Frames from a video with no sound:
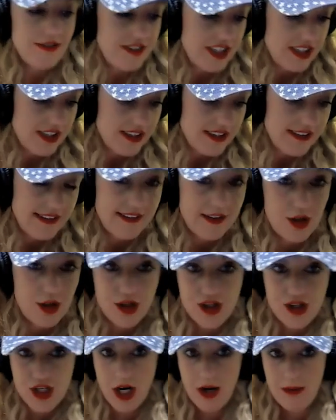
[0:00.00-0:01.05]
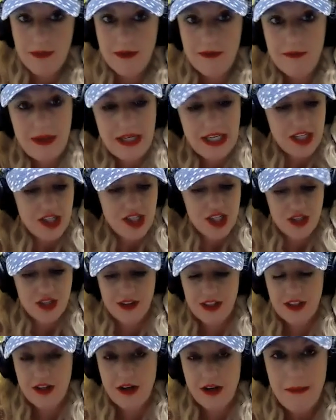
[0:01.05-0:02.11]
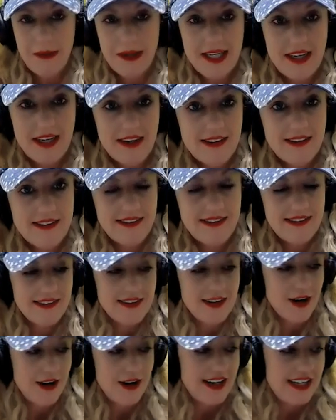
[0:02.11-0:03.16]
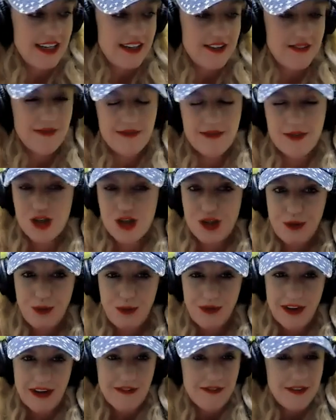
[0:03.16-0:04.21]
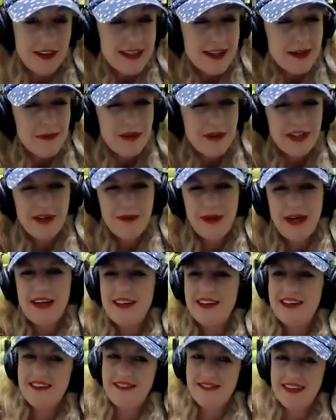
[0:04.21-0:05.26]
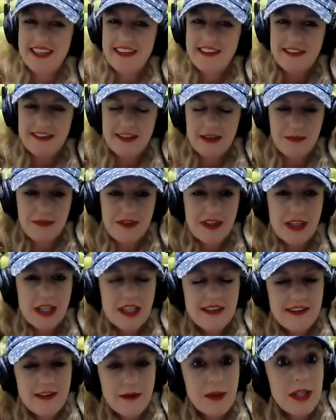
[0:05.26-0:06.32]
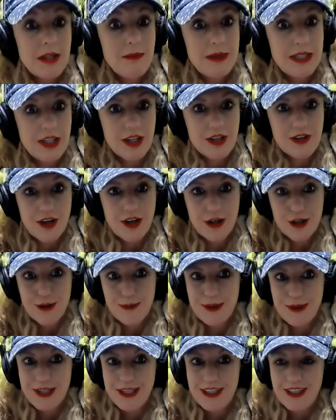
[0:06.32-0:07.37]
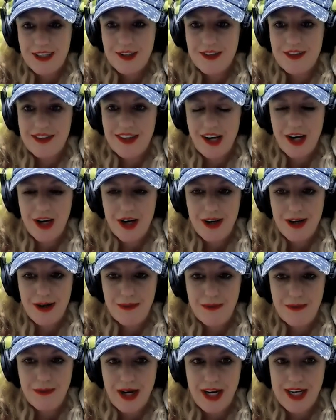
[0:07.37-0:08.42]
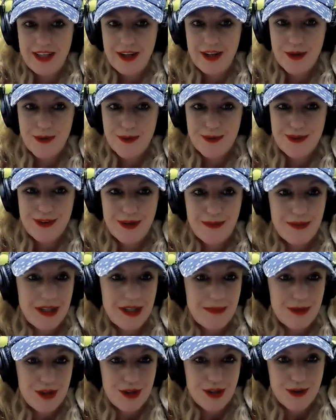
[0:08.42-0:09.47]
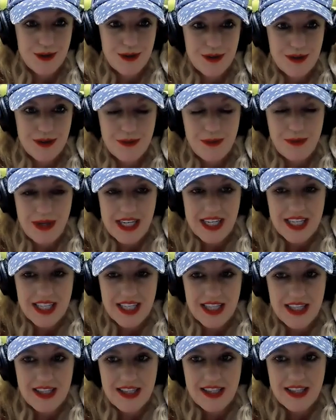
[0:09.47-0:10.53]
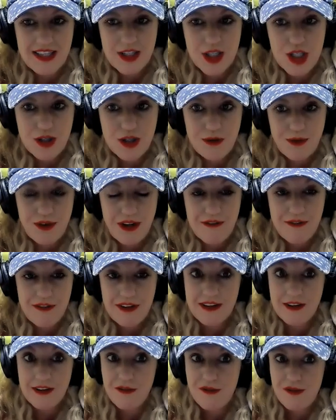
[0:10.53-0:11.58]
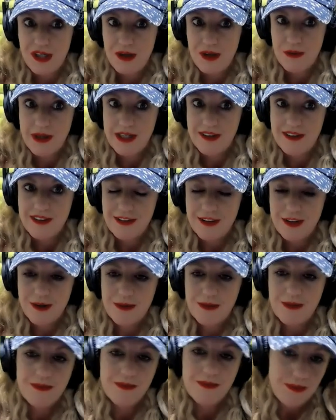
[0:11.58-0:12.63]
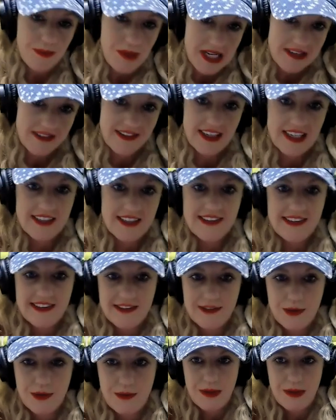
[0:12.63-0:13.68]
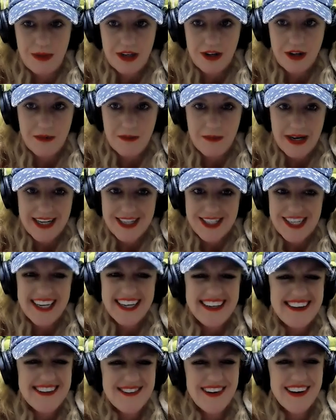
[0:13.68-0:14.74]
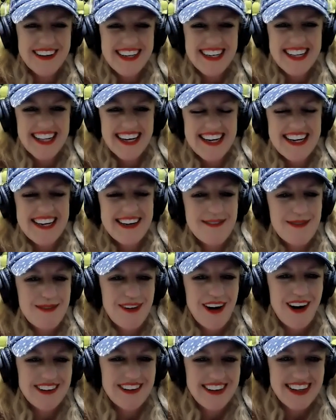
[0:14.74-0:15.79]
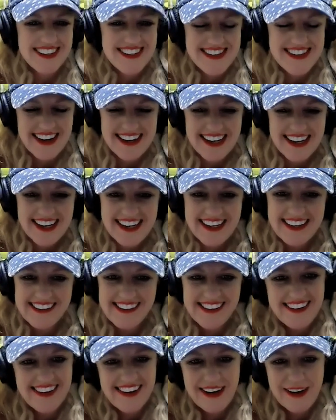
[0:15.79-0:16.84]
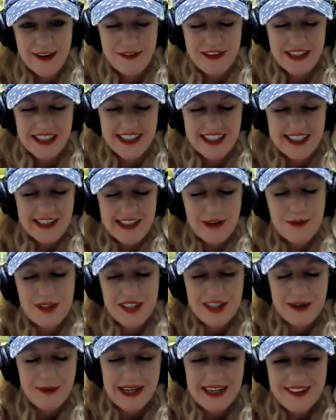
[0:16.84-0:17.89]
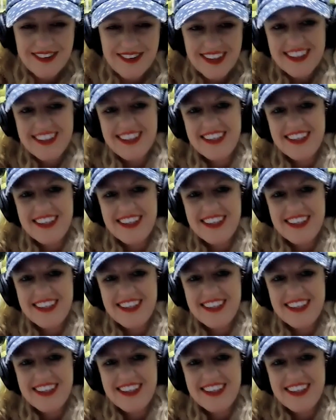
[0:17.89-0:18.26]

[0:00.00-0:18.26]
Fila does a good job of making sure that their players are in shoes that fit them really well. And it seems some of the bigger, taller players, I know sometimes struggle with shoes that fit their feet well, so makes sense this be a good match. And he'd rock that tie-dye Fila gear really well.